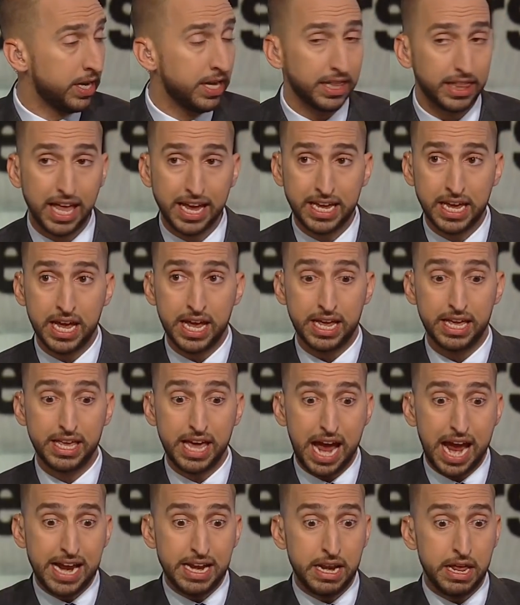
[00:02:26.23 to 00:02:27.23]
Like,
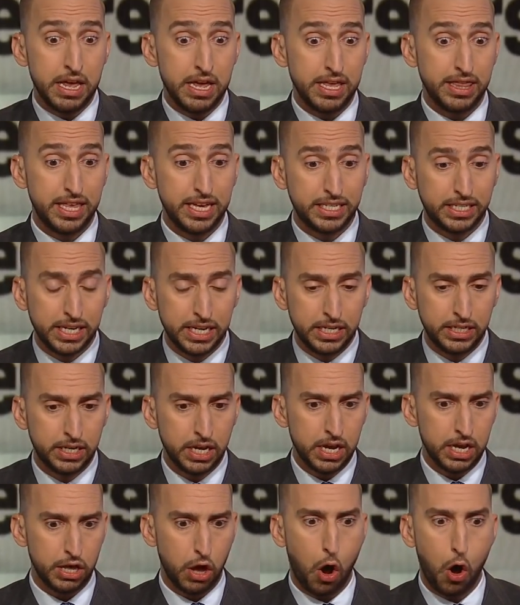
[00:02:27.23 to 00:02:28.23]
and this is,
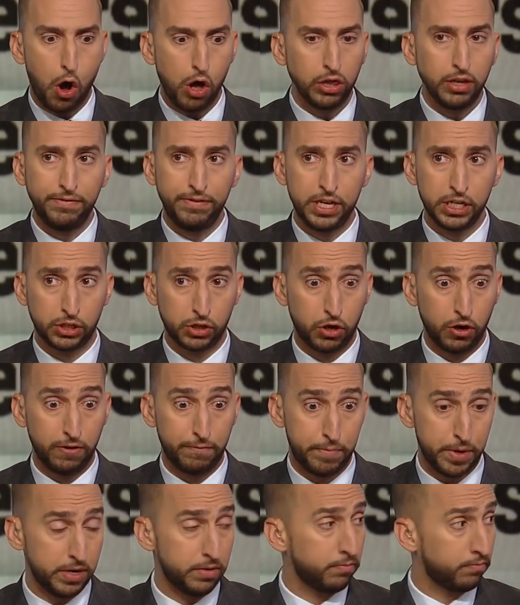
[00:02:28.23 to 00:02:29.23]
all of this could have
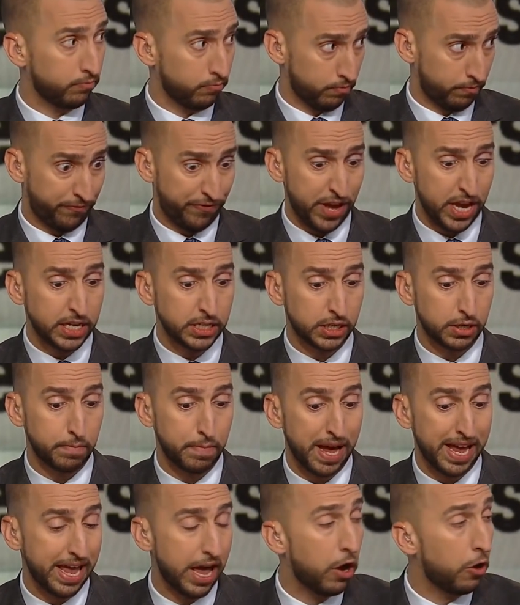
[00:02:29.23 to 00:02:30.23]
been fixed
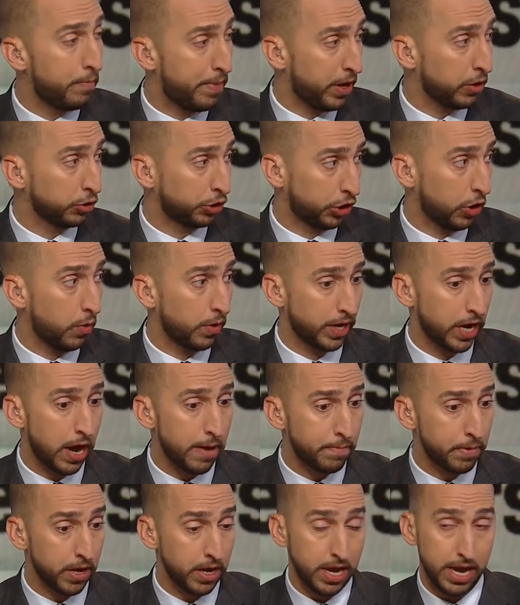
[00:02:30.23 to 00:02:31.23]
by L. Bell showing
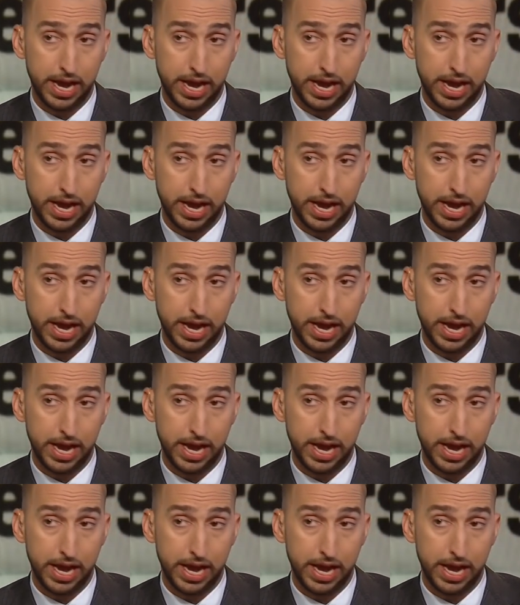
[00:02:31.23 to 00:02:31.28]
up.